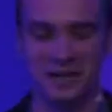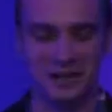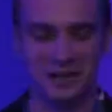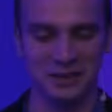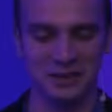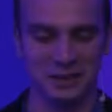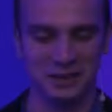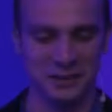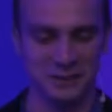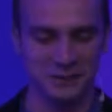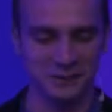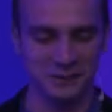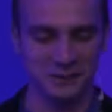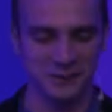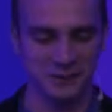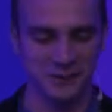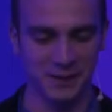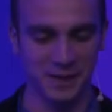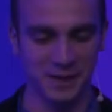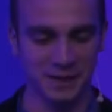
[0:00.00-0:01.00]

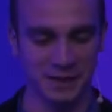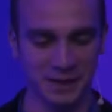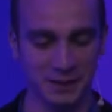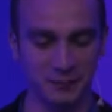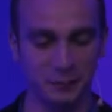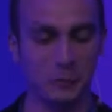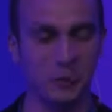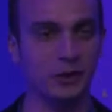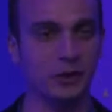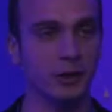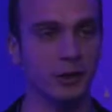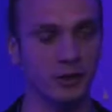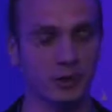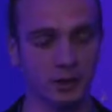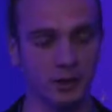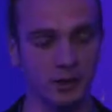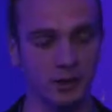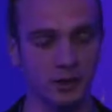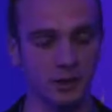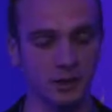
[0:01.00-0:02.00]
um, next up, we're going
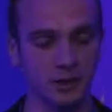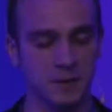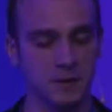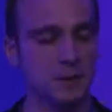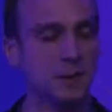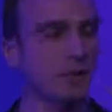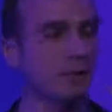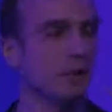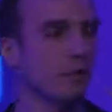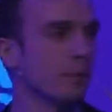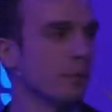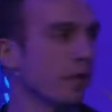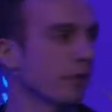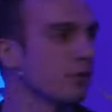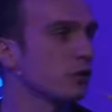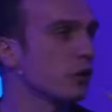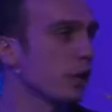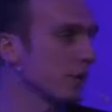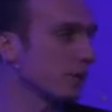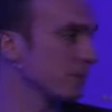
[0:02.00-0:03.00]
to speak about
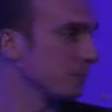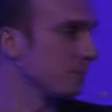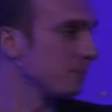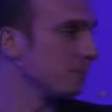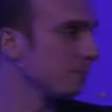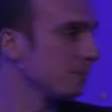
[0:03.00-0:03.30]
Michael Jackson.